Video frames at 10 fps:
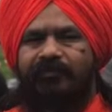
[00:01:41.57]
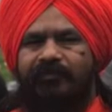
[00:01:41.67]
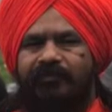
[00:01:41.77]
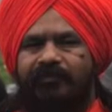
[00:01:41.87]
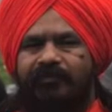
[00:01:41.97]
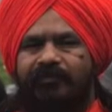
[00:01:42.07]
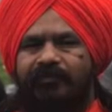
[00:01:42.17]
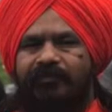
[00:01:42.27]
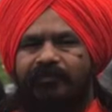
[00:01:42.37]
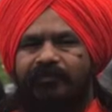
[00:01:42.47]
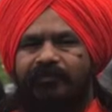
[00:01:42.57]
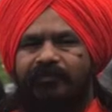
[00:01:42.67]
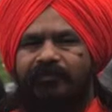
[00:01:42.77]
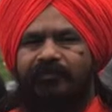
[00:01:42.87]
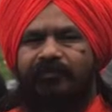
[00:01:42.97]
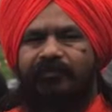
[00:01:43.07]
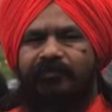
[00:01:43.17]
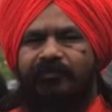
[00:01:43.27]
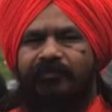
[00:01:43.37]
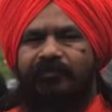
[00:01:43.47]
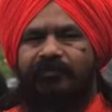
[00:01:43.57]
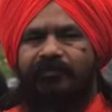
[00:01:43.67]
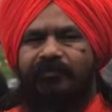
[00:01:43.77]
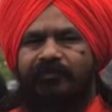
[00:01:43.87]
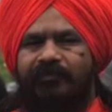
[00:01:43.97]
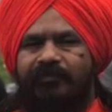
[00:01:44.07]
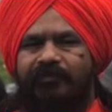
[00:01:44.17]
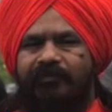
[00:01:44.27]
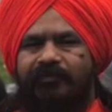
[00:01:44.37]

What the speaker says: (silent)